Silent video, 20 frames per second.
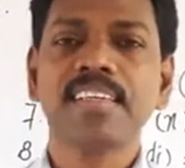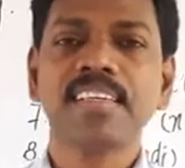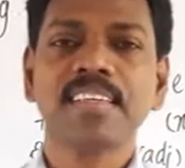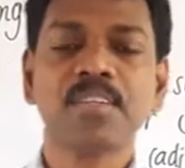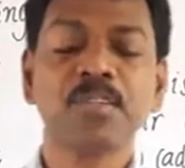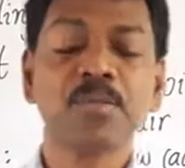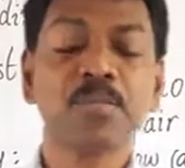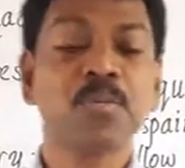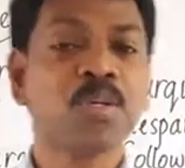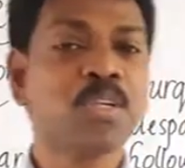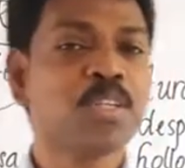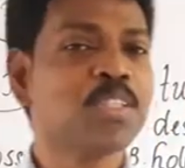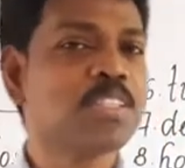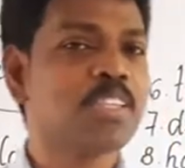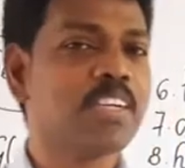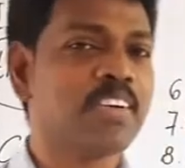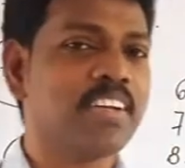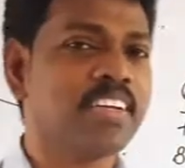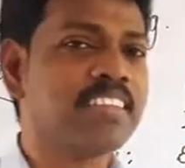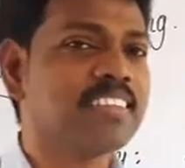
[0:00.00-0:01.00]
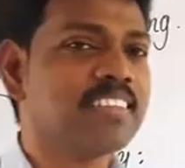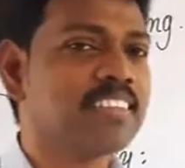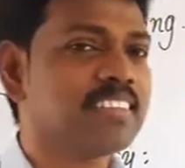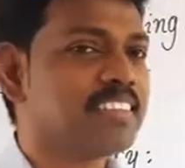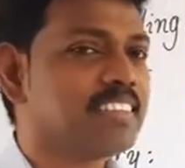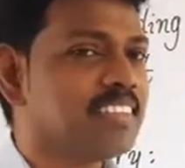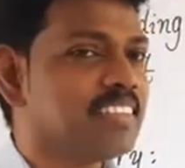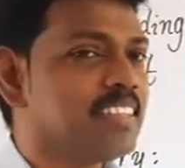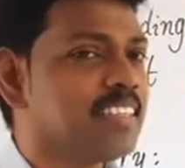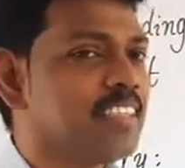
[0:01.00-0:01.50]
Good morning, children.
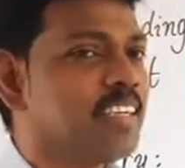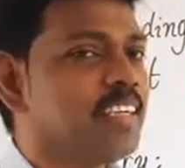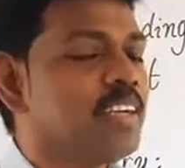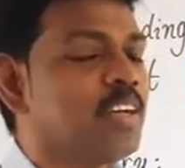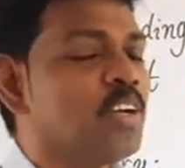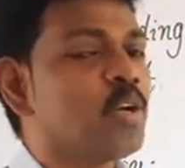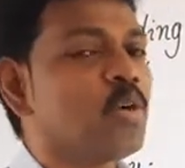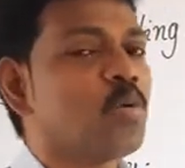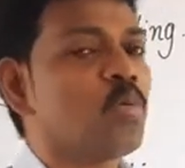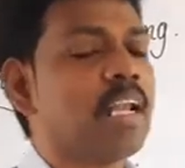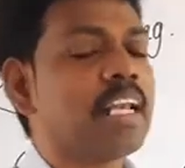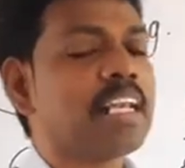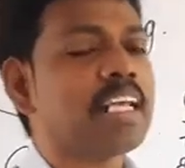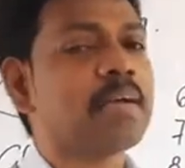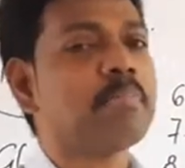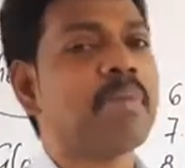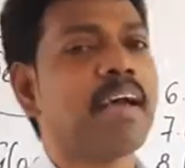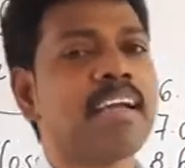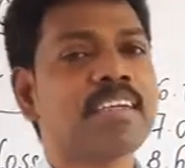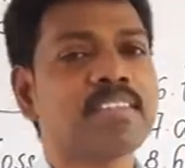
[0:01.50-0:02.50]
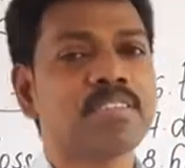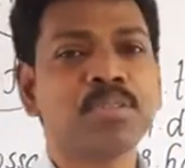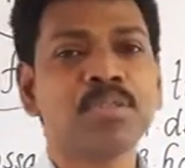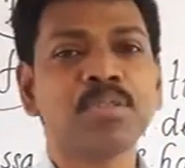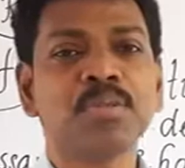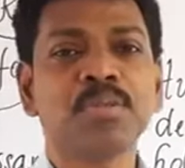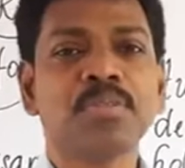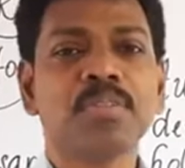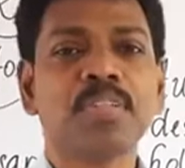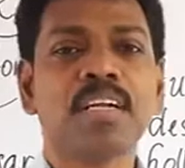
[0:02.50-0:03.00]
Welcome back
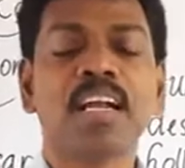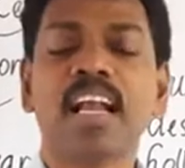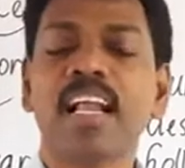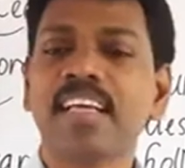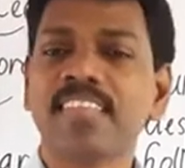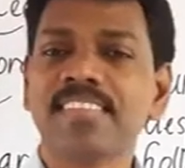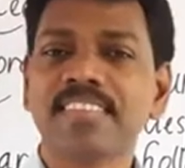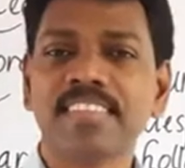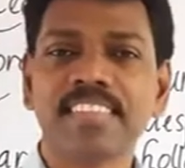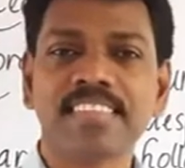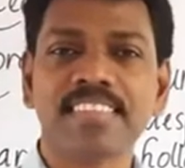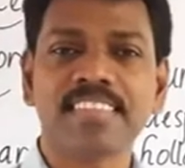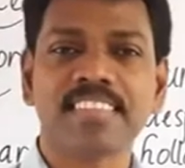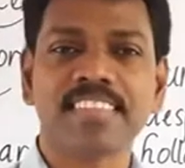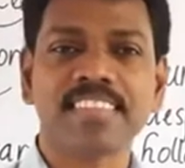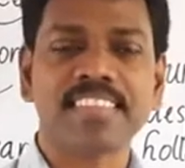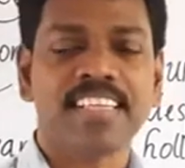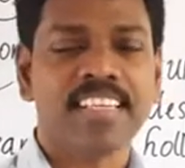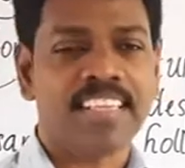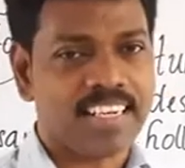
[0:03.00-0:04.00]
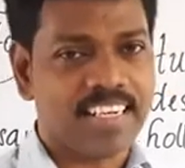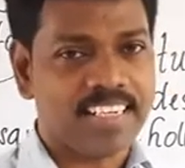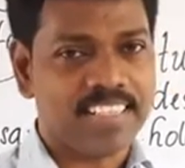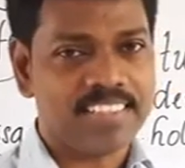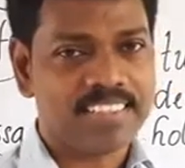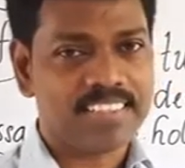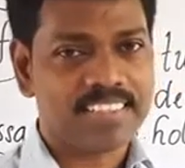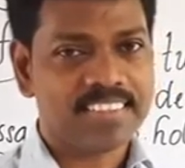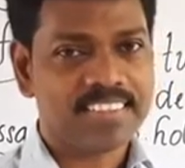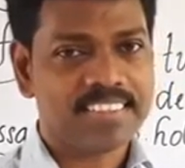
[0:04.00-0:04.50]
to class 6th
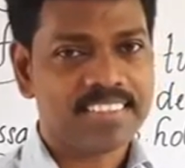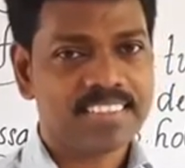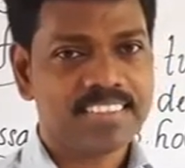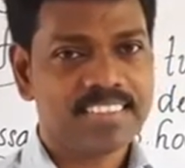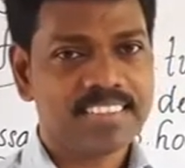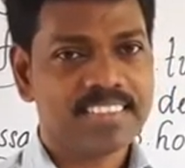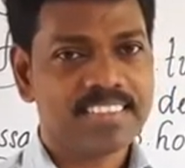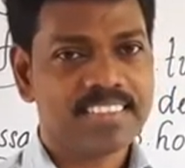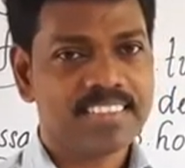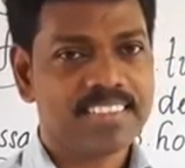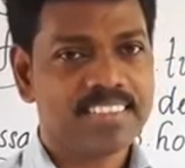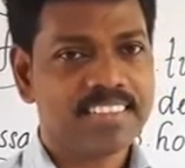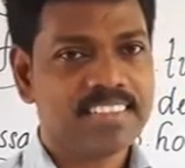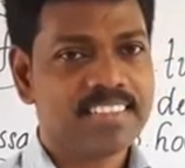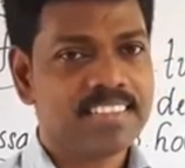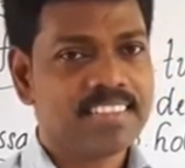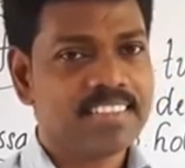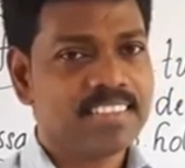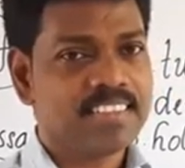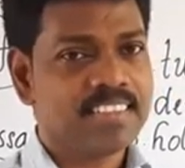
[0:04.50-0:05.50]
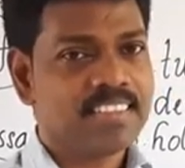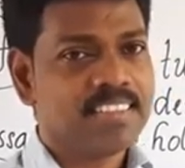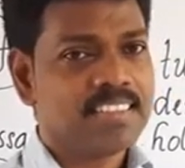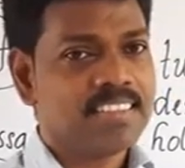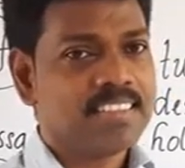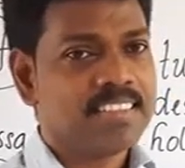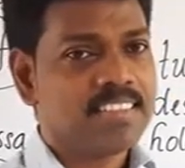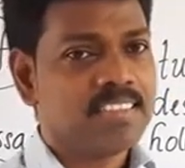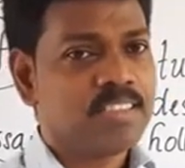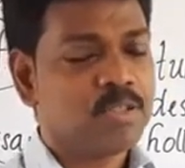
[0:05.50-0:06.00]
English.
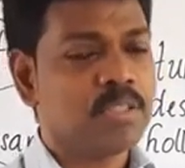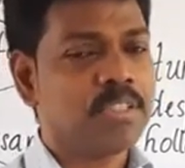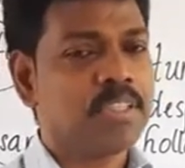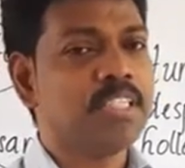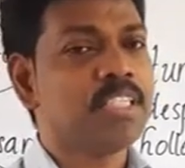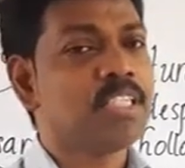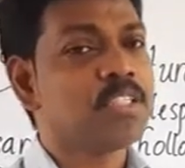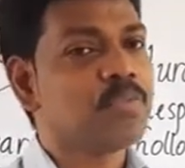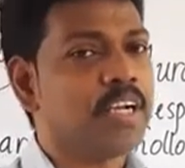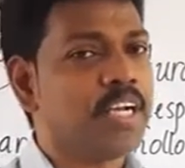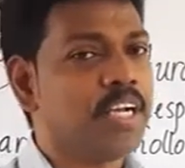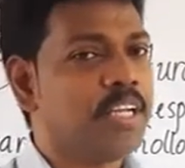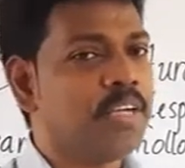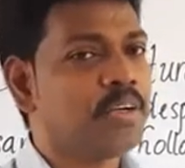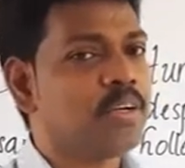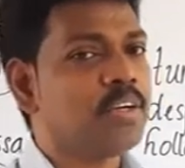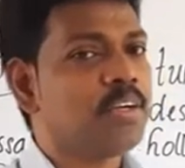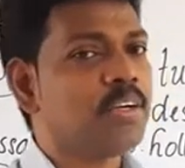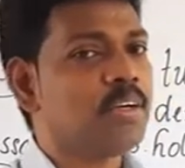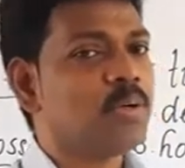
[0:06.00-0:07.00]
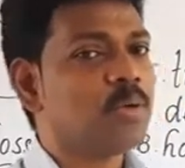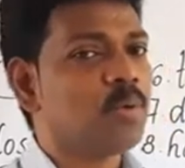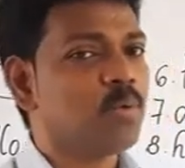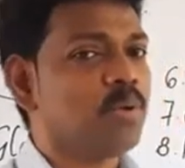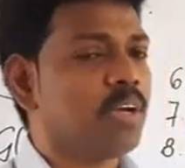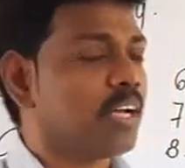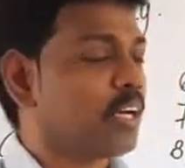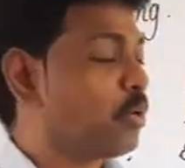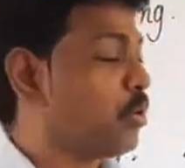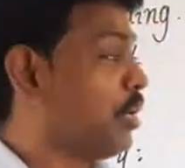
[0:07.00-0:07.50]
So in this video,
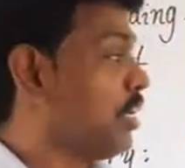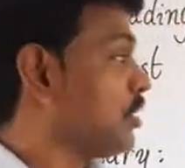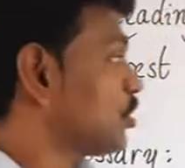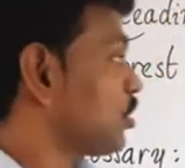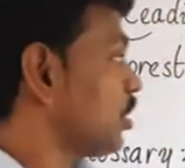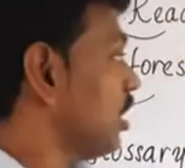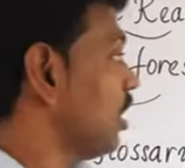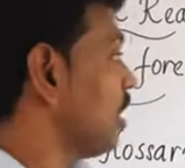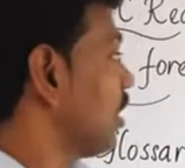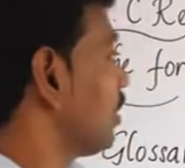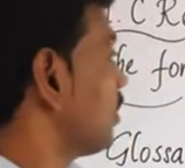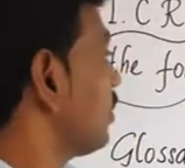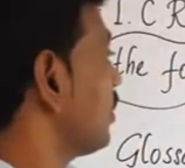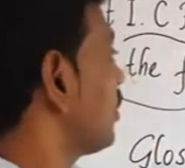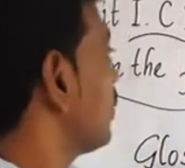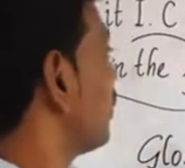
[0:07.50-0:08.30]
we are going to learn